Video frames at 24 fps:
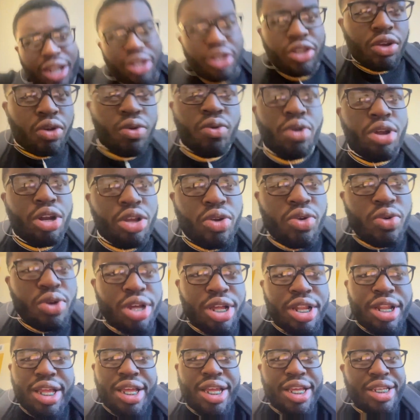Don't wanna go to
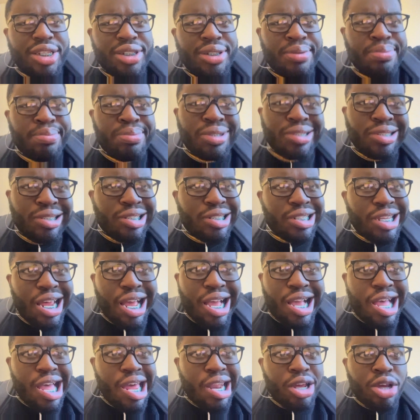class. But shit, I
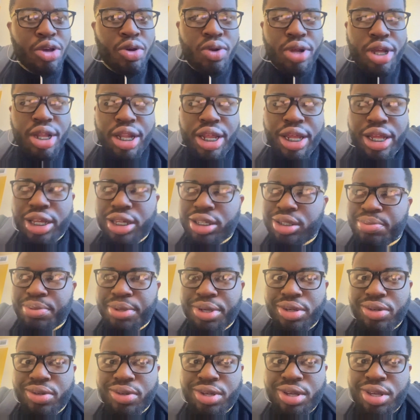gotta go to class,
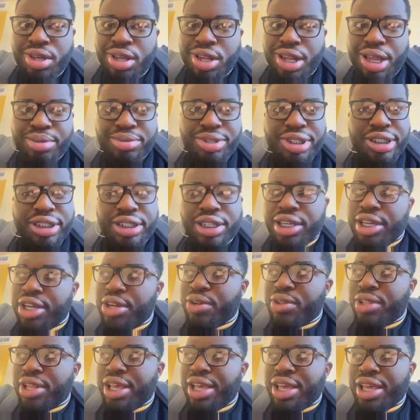bro. I'm just sitting here
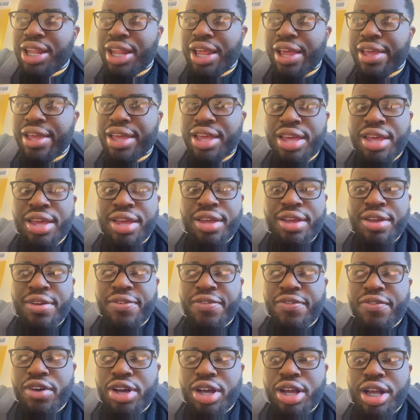thinking like,
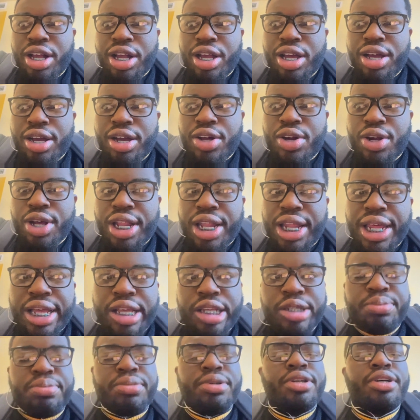fuck, I gotta go to
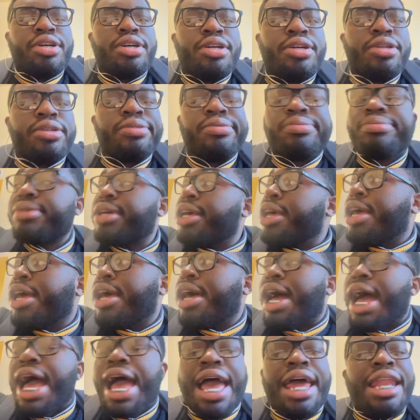class. But
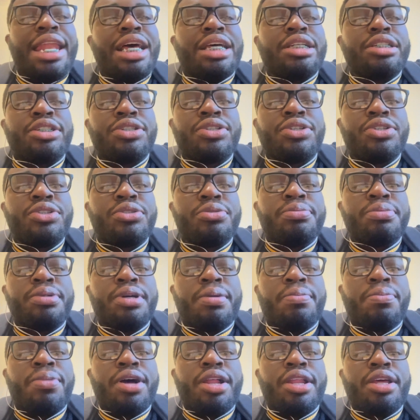I had that cereal, but
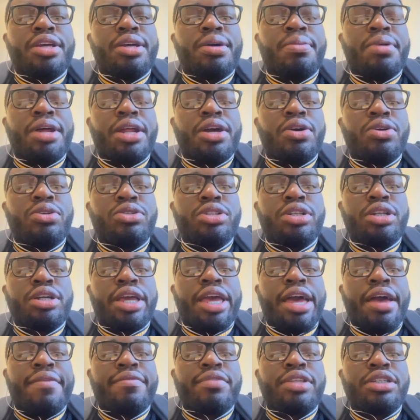I'm about to go to the
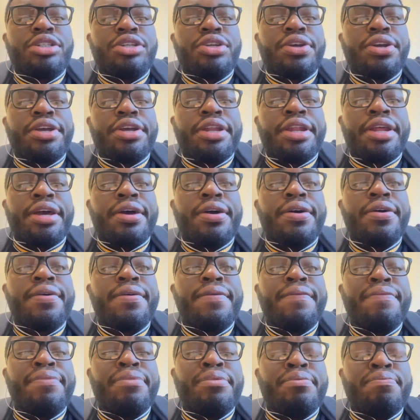cafeteria now.
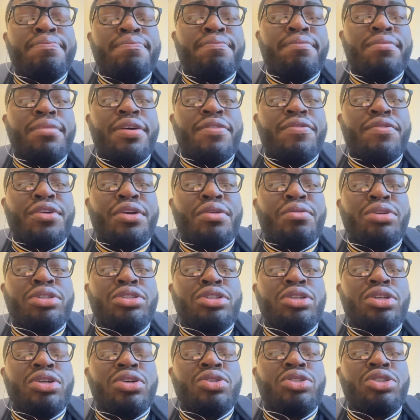My friend wants to
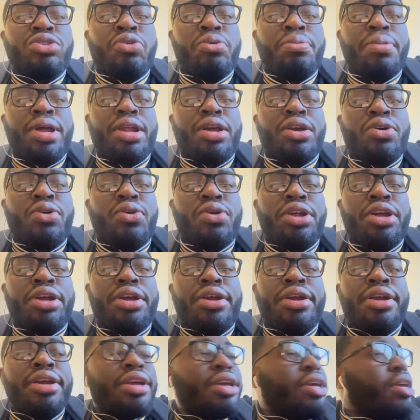go, so we about to go there.
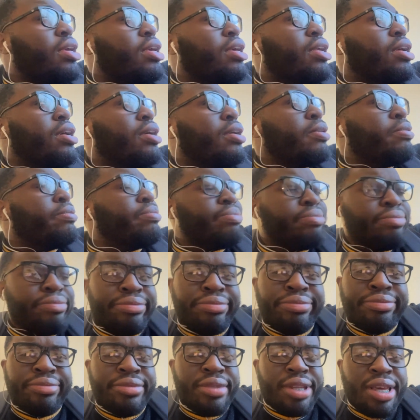And
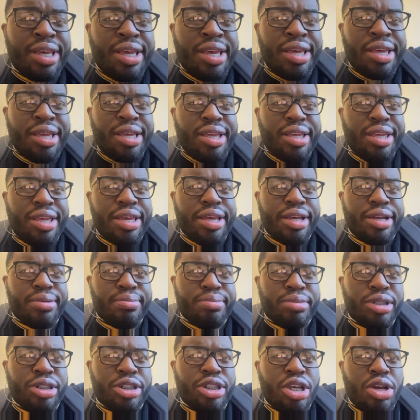yeah,
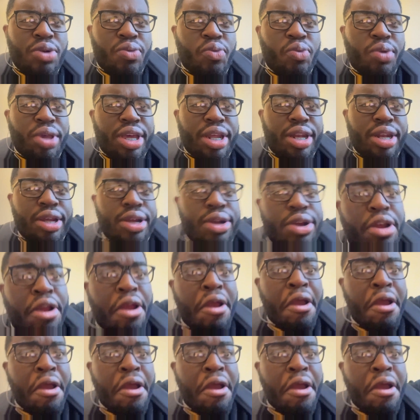we'll see y'all when we get there.